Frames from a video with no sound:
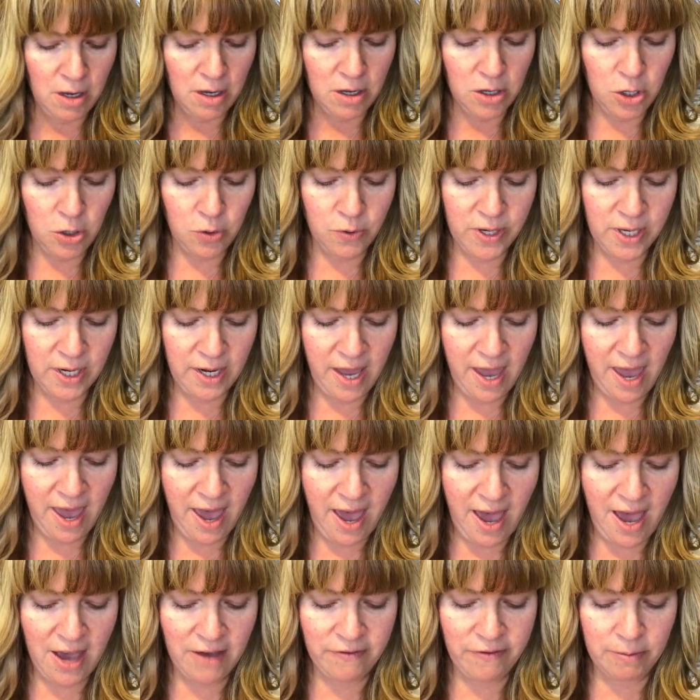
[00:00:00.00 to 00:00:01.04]
you can
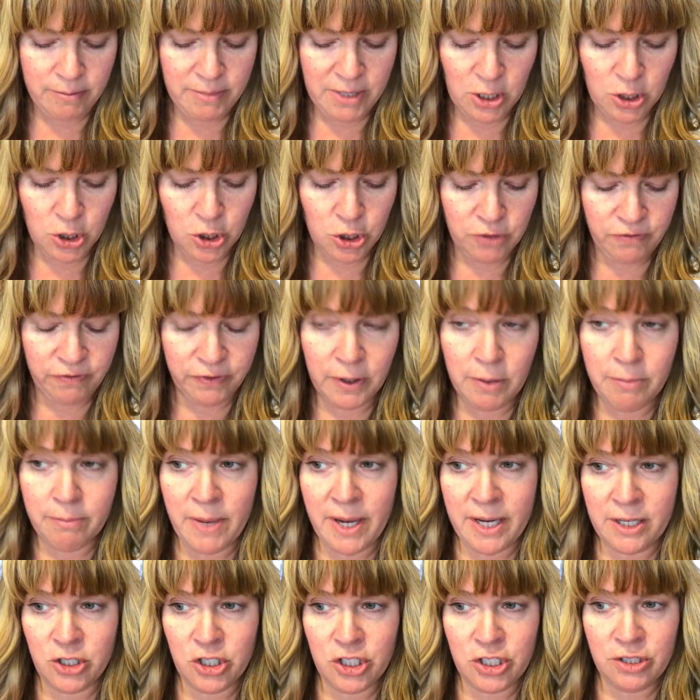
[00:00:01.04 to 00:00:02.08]
have. I'm going to flip
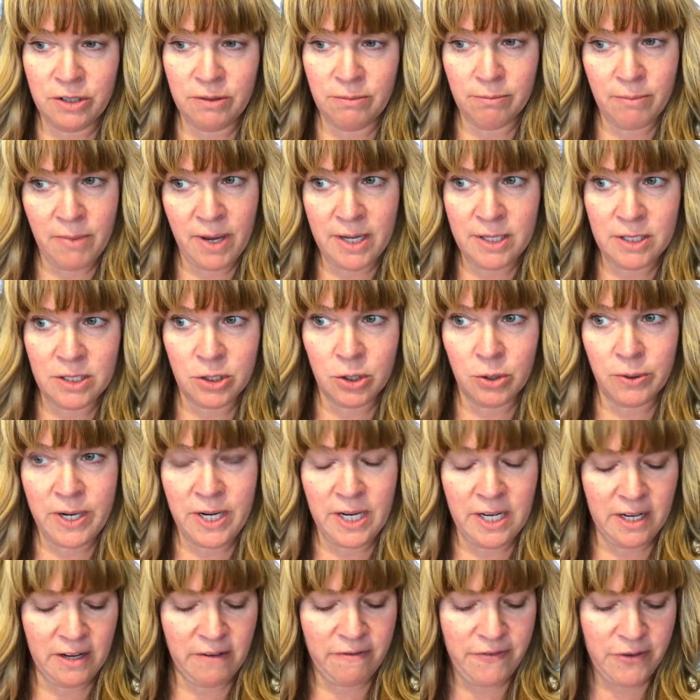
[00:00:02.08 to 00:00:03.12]
my my
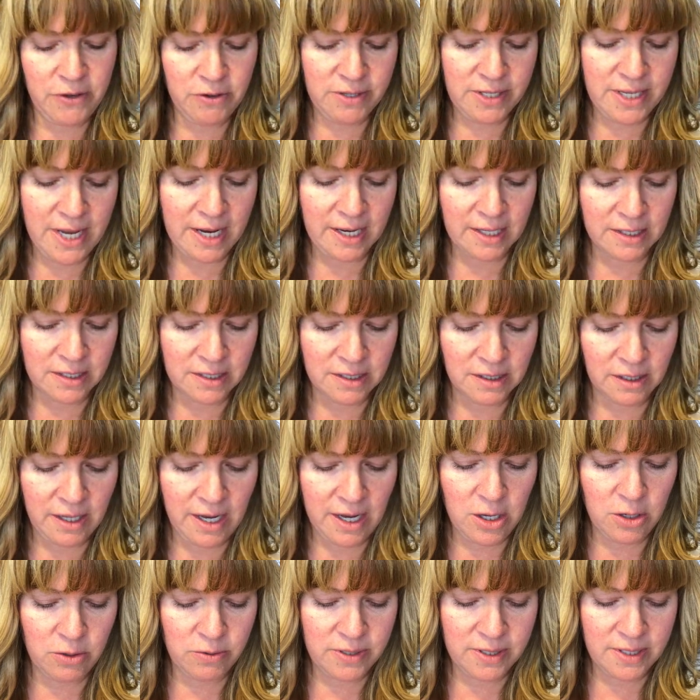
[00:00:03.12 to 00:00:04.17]
screen in a few seconds to
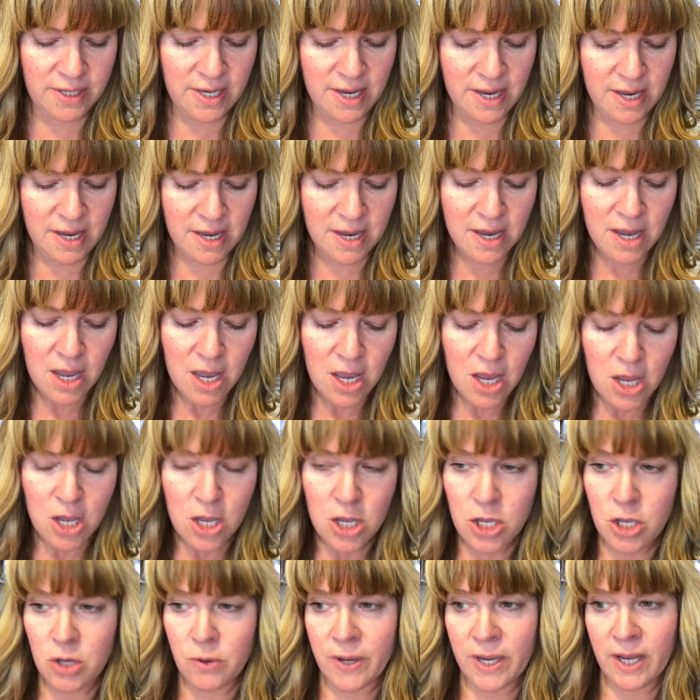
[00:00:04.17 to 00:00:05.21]
let you see.
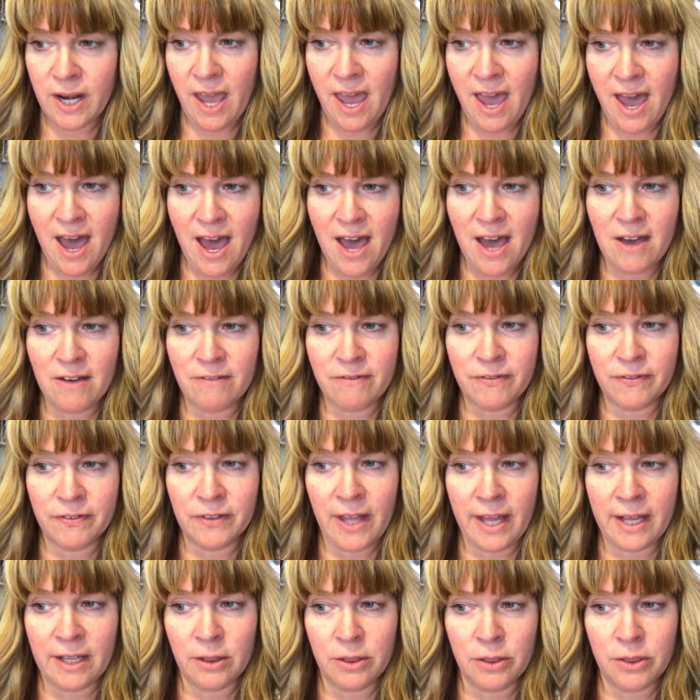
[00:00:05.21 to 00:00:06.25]
You can have
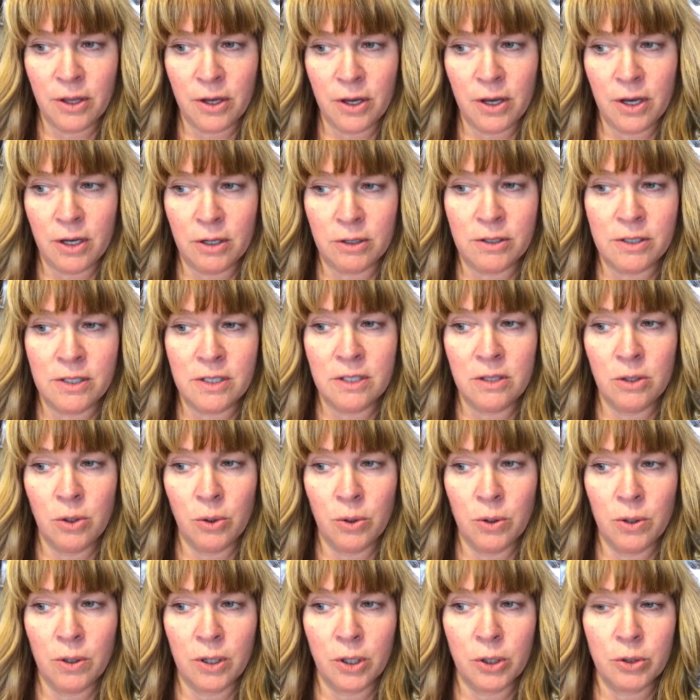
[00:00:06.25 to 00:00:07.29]
like the
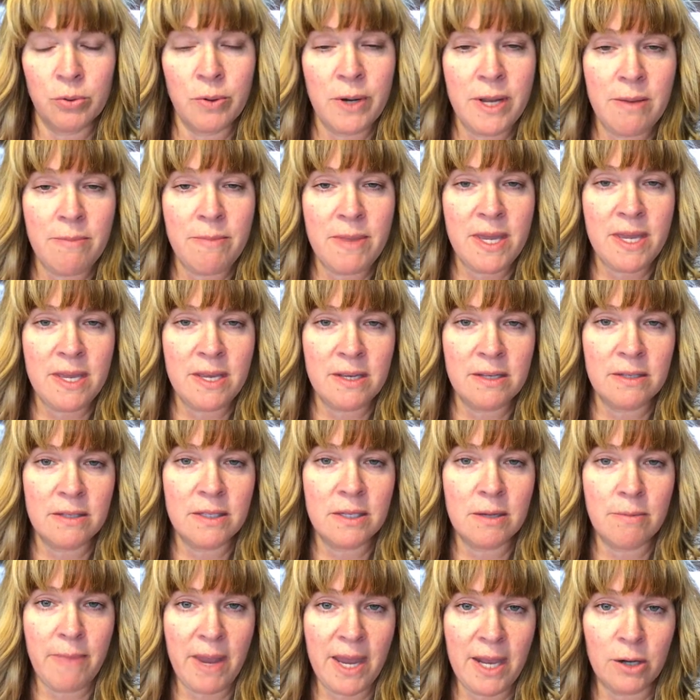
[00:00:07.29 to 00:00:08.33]
creamy
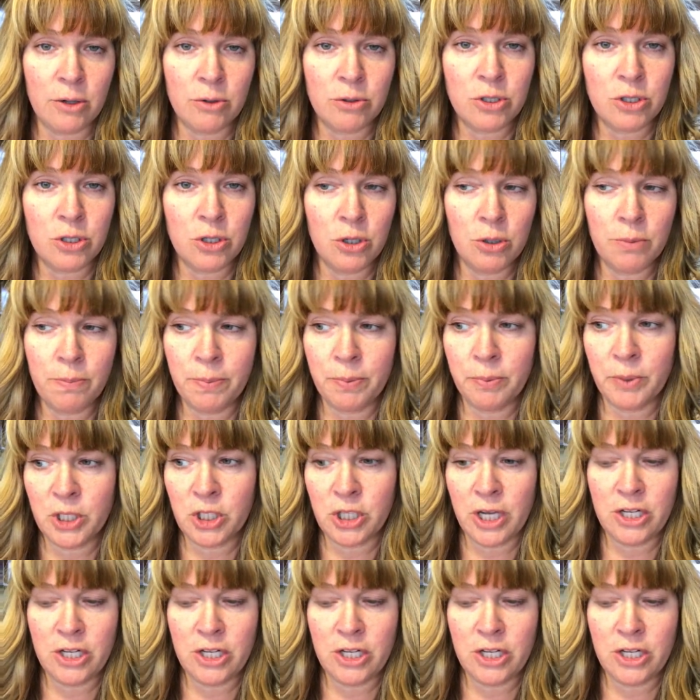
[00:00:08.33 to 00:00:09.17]
tomato soup, which